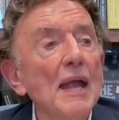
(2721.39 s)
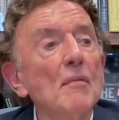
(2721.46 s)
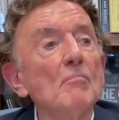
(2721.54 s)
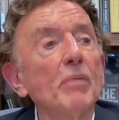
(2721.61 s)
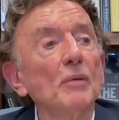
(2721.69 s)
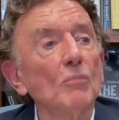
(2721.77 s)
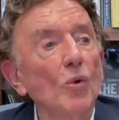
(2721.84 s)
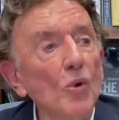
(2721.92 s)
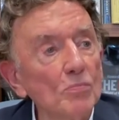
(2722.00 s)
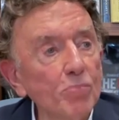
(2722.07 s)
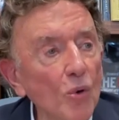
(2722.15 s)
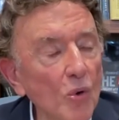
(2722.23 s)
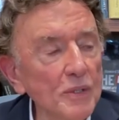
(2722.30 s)
But more
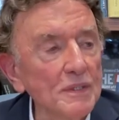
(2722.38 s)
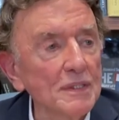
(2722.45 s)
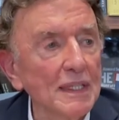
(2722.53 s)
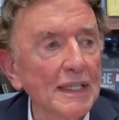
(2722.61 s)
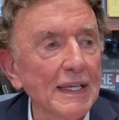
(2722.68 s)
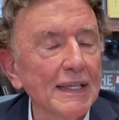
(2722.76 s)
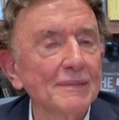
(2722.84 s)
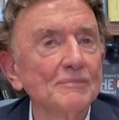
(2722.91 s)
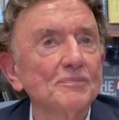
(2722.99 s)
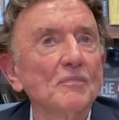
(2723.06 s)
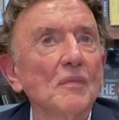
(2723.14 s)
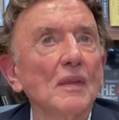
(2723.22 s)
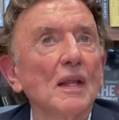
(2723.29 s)
importantly,
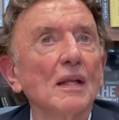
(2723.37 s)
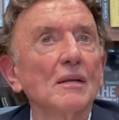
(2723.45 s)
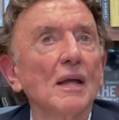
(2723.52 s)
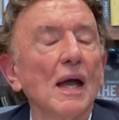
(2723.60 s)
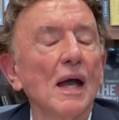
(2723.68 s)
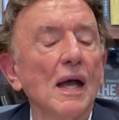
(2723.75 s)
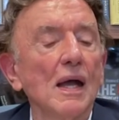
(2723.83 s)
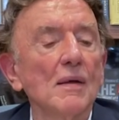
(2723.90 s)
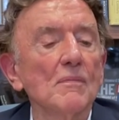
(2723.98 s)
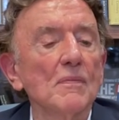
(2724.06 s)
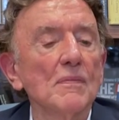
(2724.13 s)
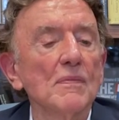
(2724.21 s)
uh,